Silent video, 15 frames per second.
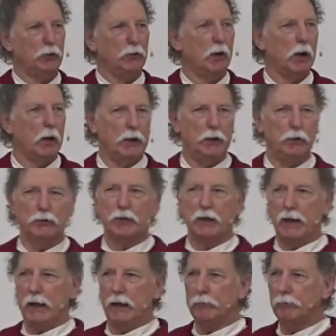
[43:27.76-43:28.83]
you are here
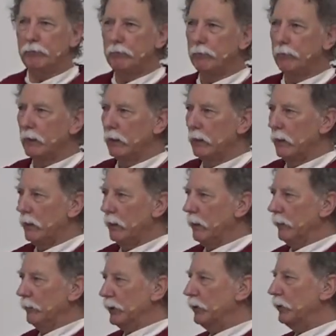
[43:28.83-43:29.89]
today.
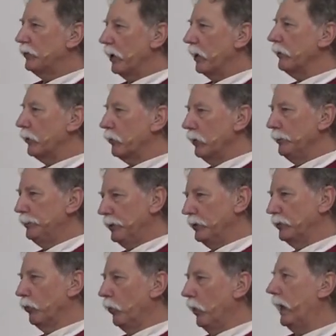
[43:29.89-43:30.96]
But there's other groups
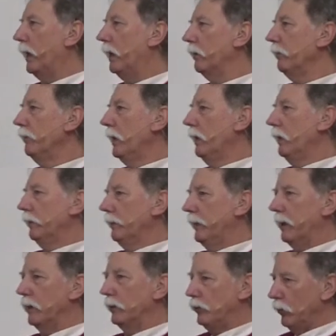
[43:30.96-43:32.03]
as well
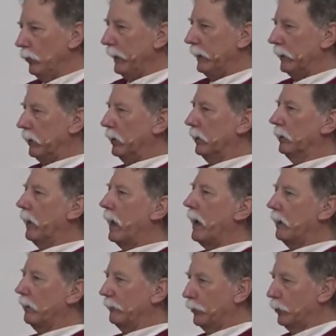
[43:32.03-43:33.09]
that are doing a
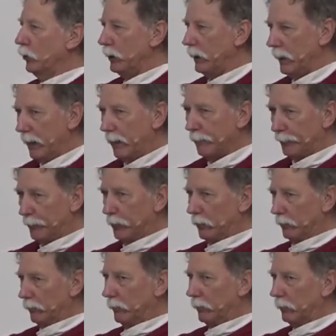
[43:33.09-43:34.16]
lot of good effort
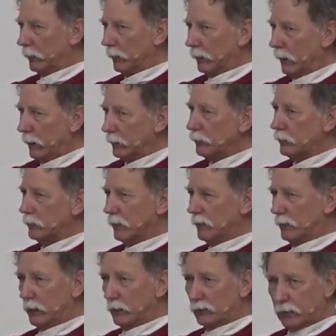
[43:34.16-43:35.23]
against the
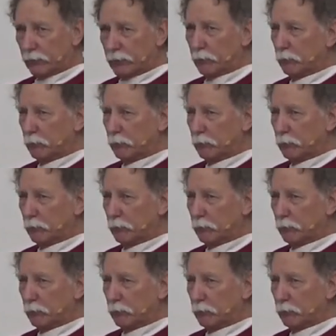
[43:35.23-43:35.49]
things of the